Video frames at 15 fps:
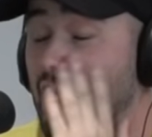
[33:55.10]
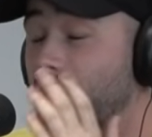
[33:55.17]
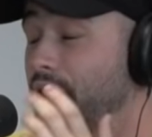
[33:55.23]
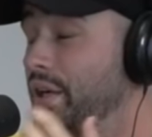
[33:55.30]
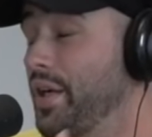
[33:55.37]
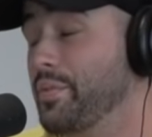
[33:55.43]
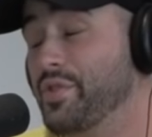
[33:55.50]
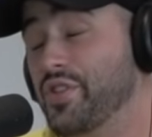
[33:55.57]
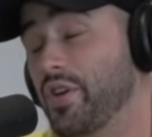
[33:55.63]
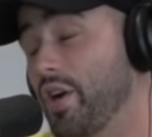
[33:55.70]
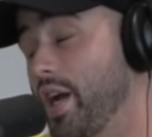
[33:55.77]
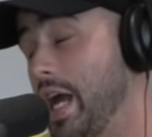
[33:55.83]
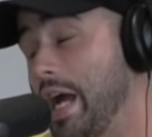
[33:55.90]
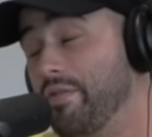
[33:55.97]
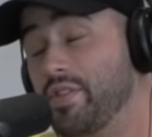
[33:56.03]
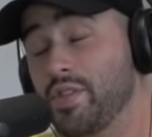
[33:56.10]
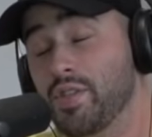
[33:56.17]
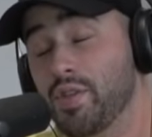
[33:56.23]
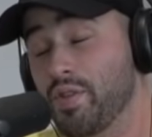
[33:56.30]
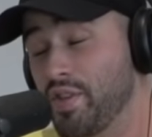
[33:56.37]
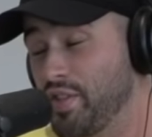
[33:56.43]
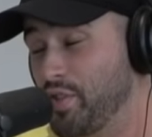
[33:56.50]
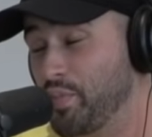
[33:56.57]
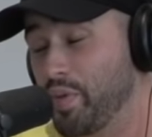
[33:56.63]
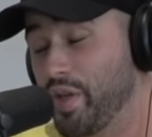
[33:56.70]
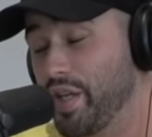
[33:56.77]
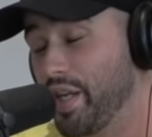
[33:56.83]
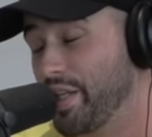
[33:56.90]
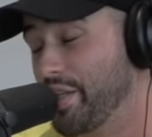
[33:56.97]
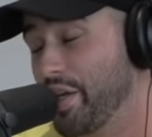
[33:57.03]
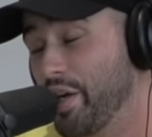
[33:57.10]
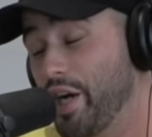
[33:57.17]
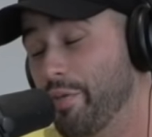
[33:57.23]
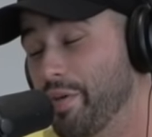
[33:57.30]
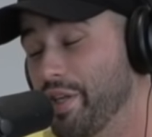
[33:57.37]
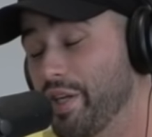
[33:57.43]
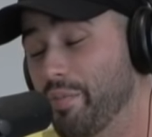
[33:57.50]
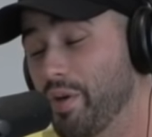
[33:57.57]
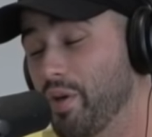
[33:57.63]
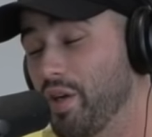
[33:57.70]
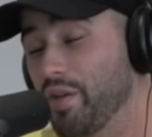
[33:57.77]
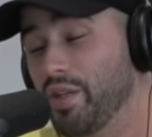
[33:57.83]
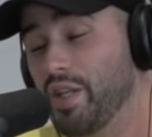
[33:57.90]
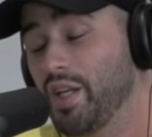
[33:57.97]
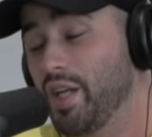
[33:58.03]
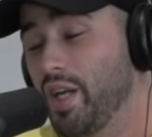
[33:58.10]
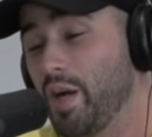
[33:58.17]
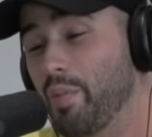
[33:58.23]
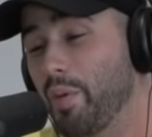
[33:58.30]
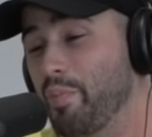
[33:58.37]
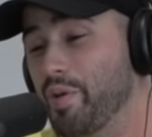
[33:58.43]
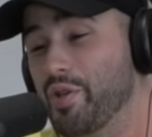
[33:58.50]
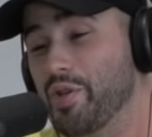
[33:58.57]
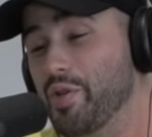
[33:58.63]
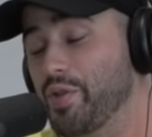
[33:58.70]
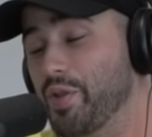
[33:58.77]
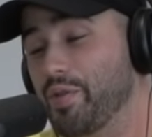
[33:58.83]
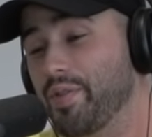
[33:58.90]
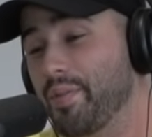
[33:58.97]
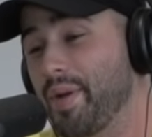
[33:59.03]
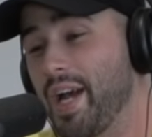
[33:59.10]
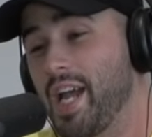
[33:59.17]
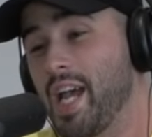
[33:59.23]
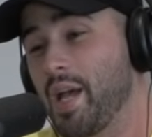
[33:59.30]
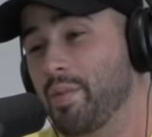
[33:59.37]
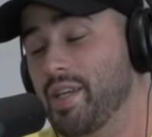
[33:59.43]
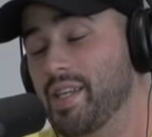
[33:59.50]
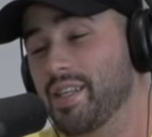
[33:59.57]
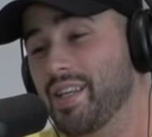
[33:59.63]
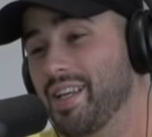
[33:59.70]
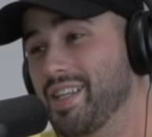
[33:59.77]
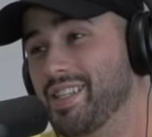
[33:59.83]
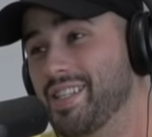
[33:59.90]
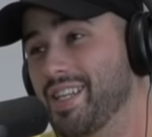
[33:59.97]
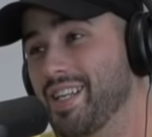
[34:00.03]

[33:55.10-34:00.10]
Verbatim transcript: oh, I'm sorry I have to do this, but, you know, I'm a, I'm a, I'm a producer from Miami, and...